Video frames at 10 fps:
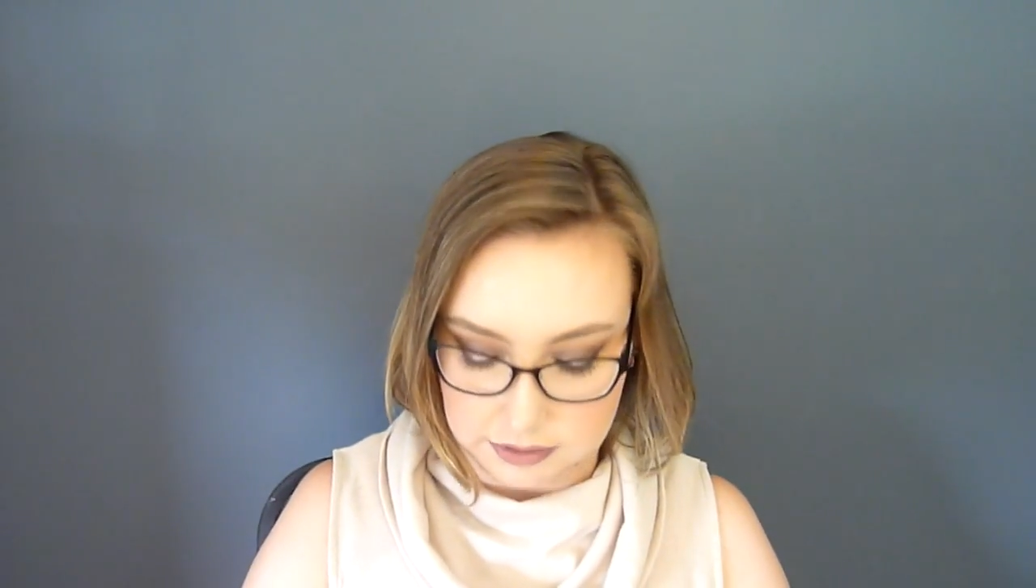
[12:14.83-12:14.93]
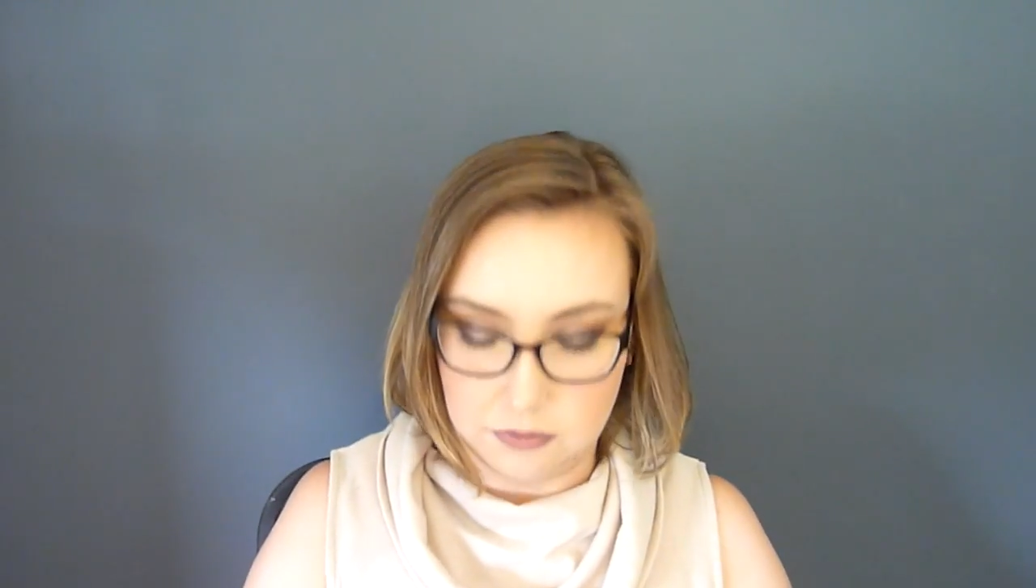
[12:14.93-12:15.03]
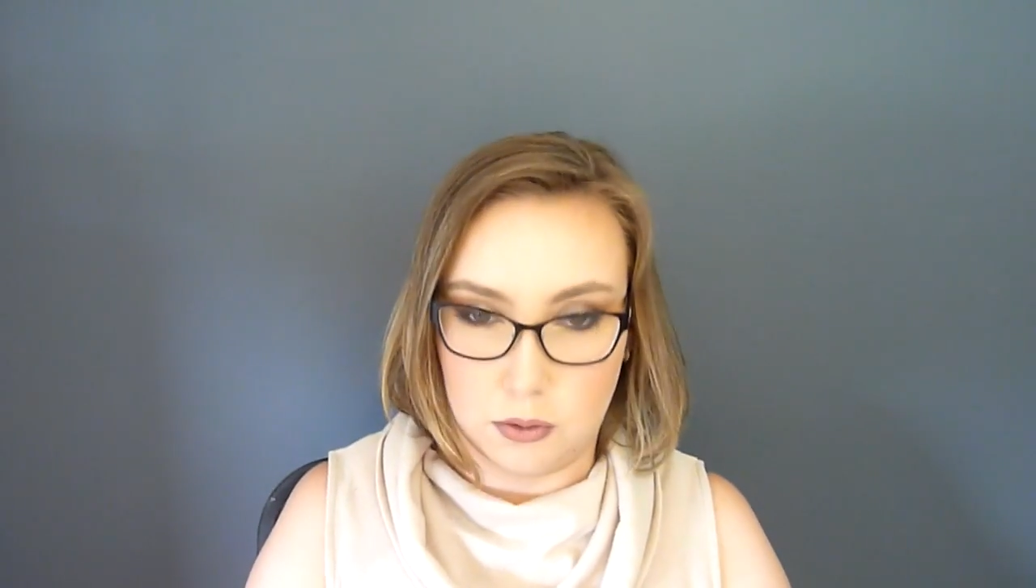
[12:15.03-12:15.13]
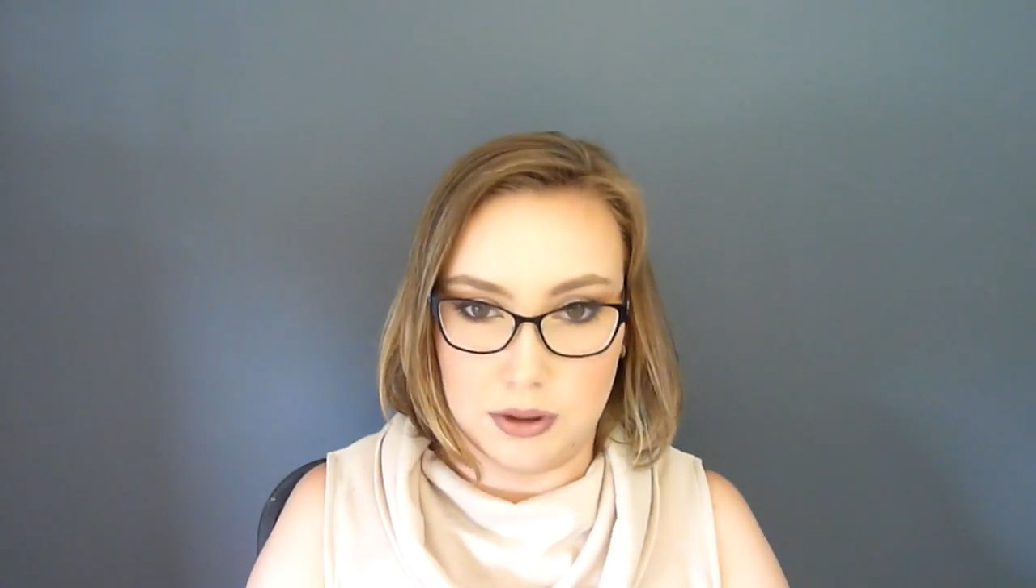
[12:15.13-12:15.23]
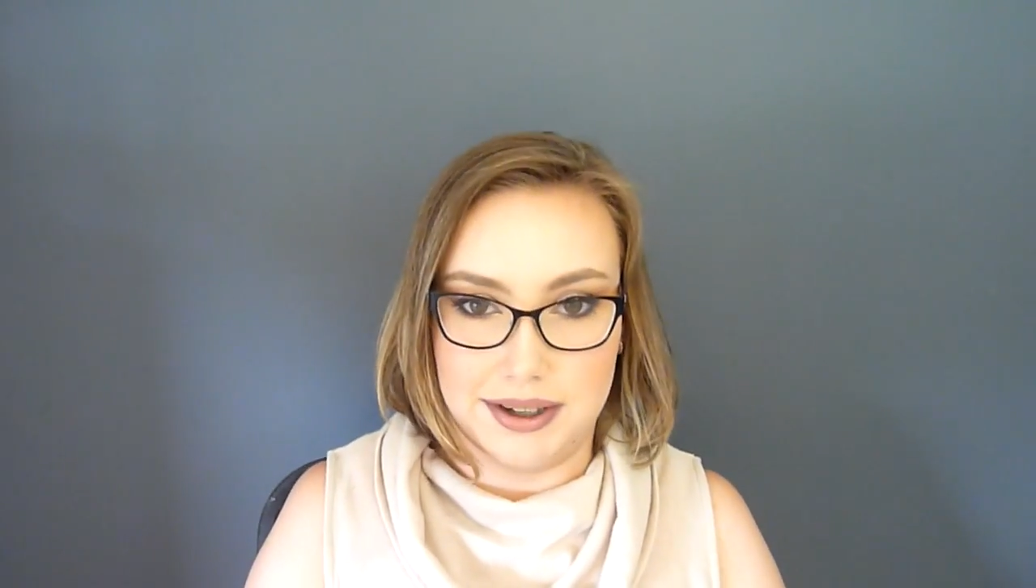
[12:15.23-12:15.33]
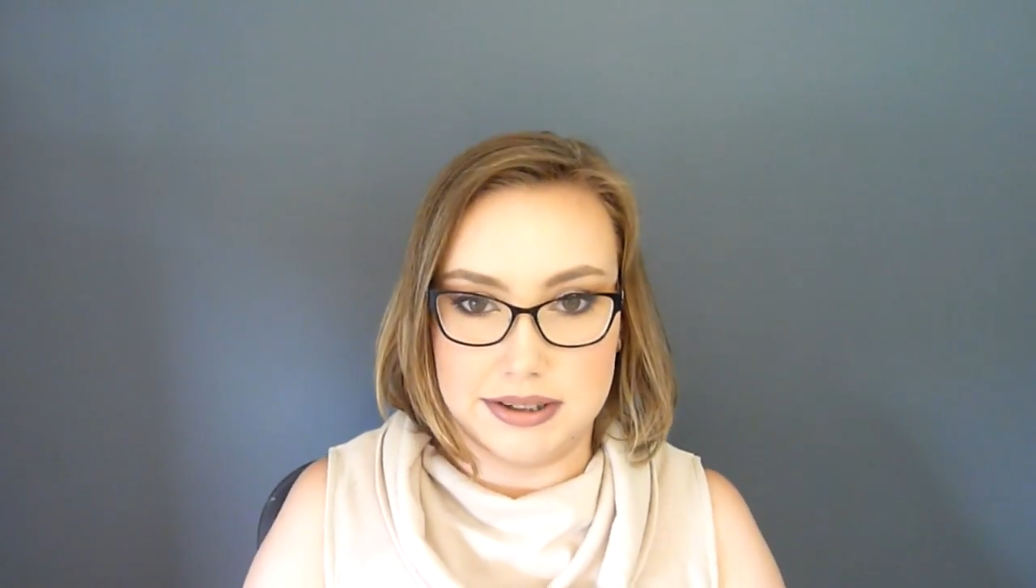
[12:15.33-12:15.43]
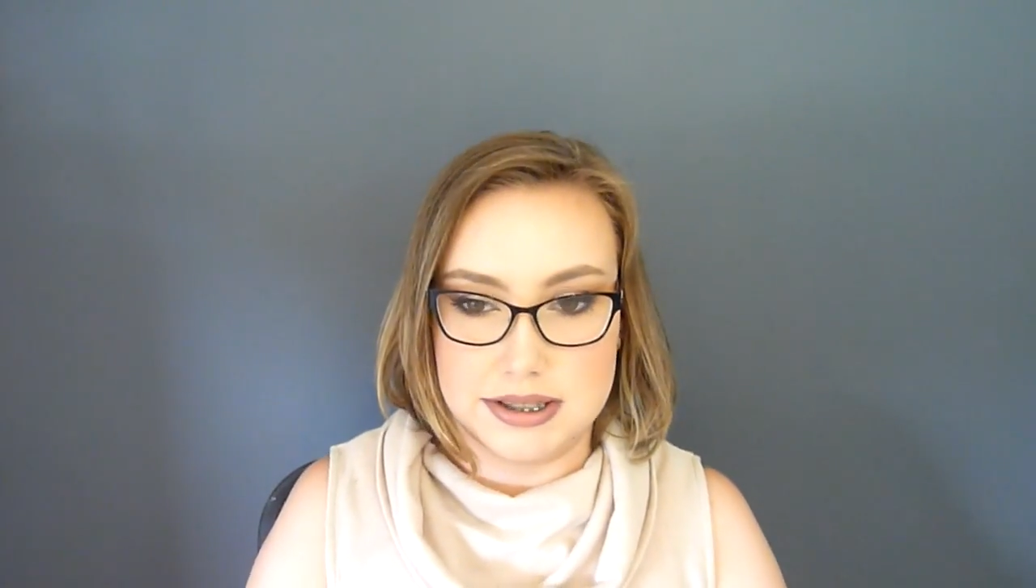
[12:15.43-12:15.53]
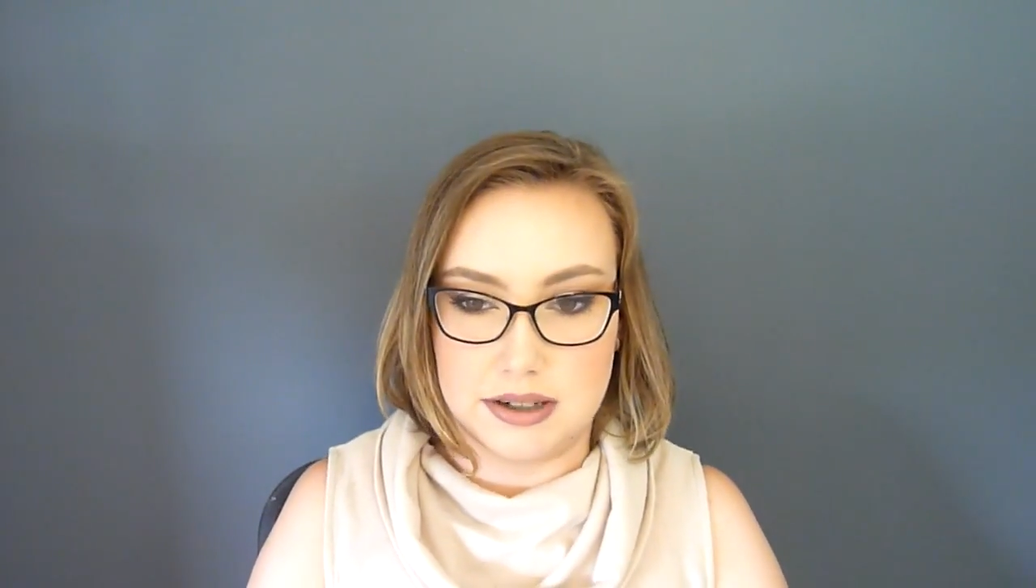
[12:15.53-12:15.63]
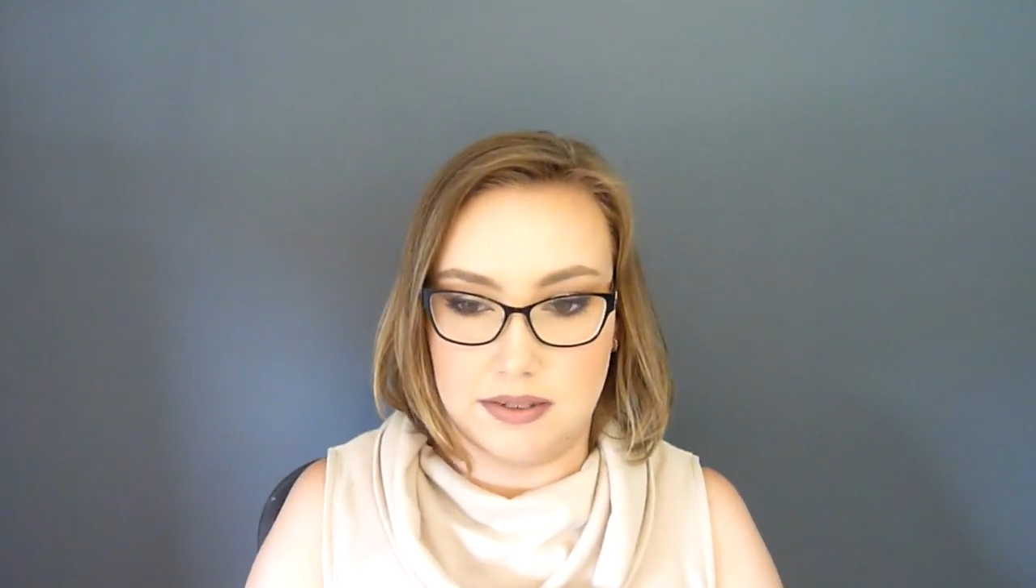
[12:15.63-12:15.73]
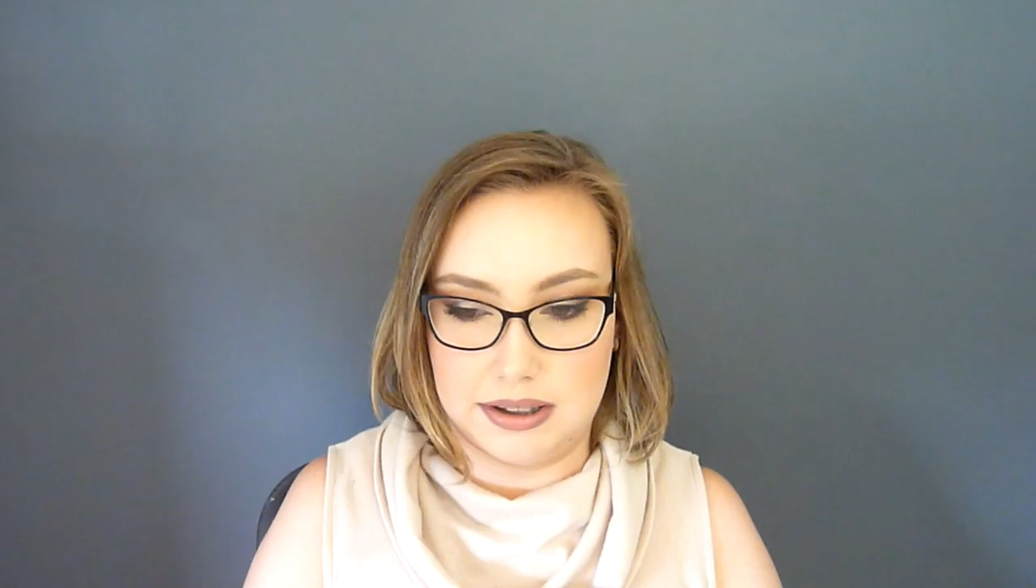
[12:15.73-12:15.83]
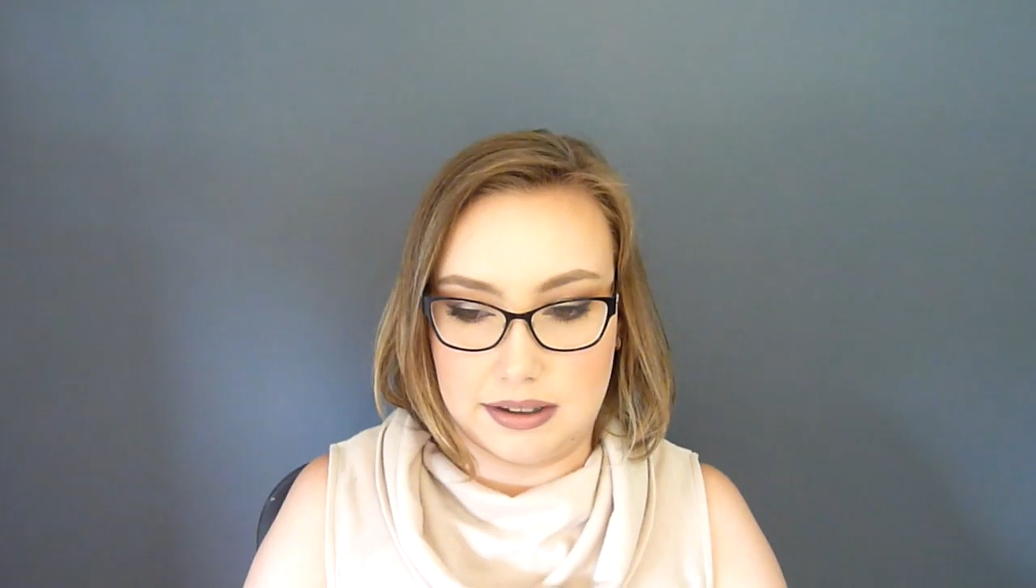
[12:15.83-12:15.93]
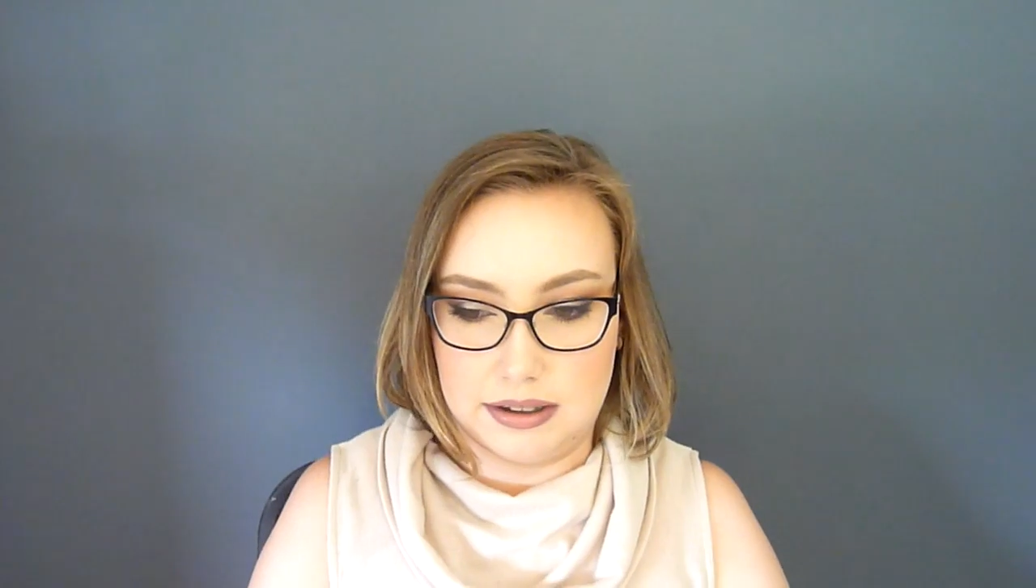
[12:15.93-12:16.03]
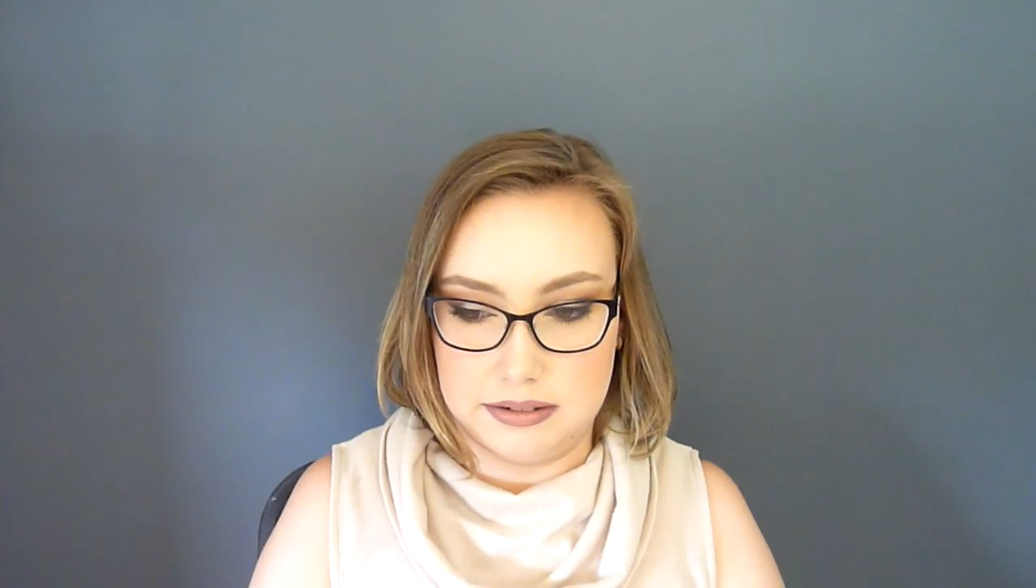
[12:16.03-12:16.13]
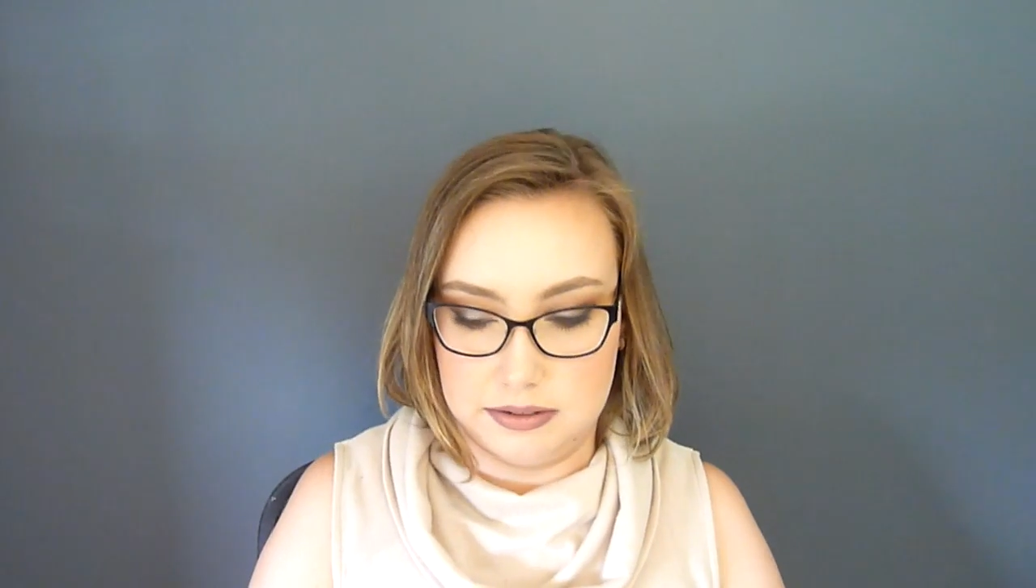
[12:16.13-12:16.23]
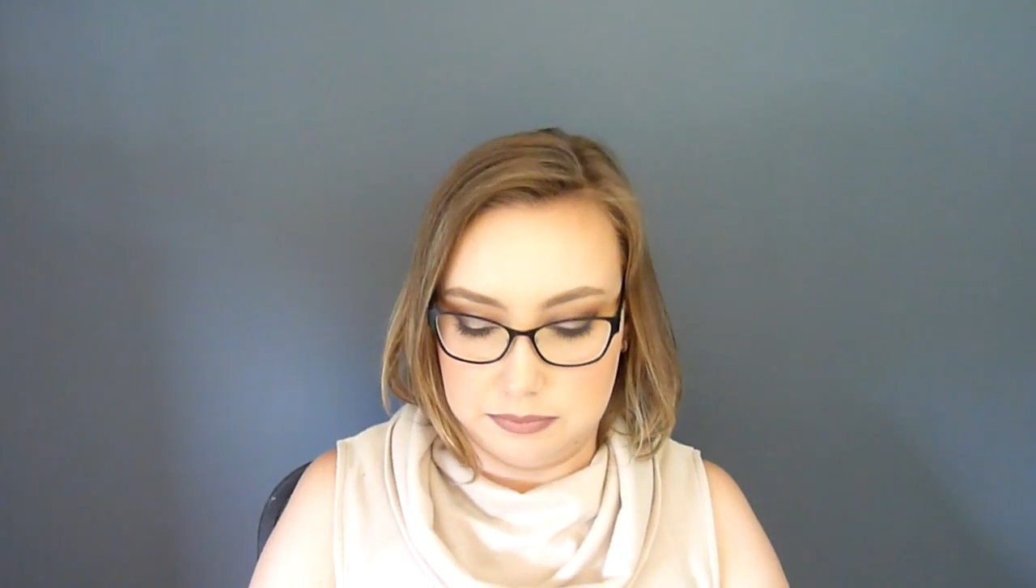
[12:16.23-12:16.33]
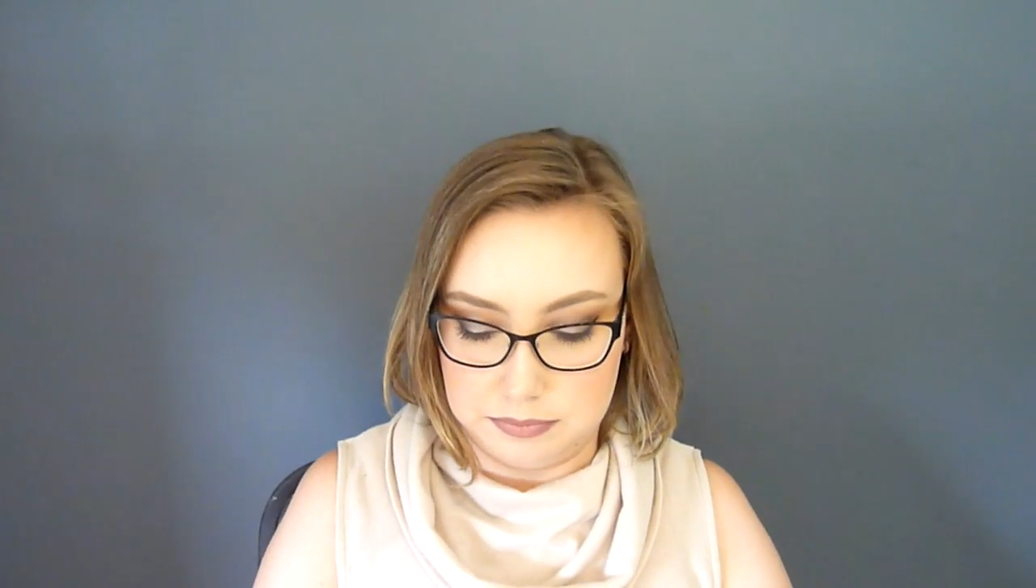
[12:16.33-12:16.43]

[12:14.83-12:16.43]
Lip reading: fallout and stuff like that.